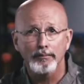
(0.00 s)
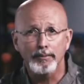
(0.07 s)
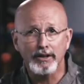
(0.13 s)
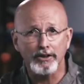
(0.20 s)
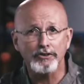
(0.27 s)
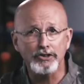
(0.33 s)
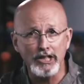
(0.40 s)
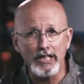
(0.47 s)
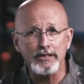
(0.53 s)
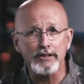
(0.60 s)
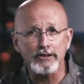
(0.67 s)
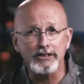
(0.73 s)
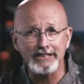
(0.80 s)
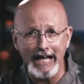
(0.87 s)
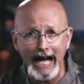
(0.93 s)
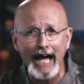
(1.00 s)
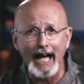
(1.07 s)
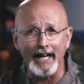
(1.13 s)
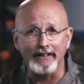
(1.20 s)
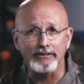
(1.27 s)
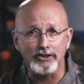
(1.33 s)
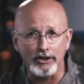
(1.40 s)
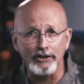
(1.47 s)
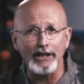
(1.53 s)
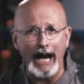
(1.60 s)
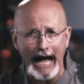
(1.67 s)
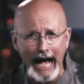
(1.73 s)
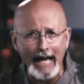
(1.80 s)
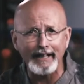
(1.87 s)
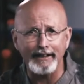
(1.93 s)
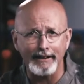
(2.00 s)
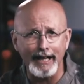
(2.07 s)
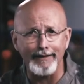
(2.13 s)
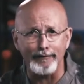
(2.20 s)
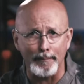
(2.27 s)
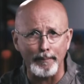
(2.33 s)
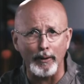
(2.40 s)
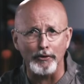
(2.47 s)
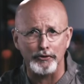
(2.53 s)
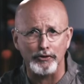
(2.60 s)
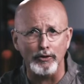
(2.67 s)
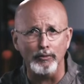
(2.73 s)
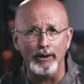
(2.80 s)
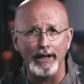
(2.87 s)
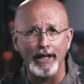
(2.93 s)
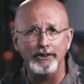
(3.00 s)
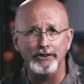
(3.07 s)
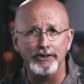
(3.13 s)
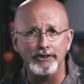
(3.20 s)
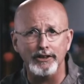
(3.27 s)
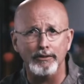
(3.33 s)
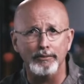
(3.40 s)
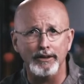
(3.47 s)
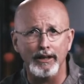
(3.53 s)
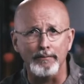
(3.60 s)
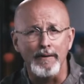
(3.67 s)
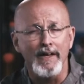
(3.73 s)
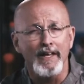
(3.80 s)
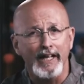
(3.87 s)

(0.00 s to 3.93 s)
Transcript: Because Jesus died so that I could have a personal relationship with him.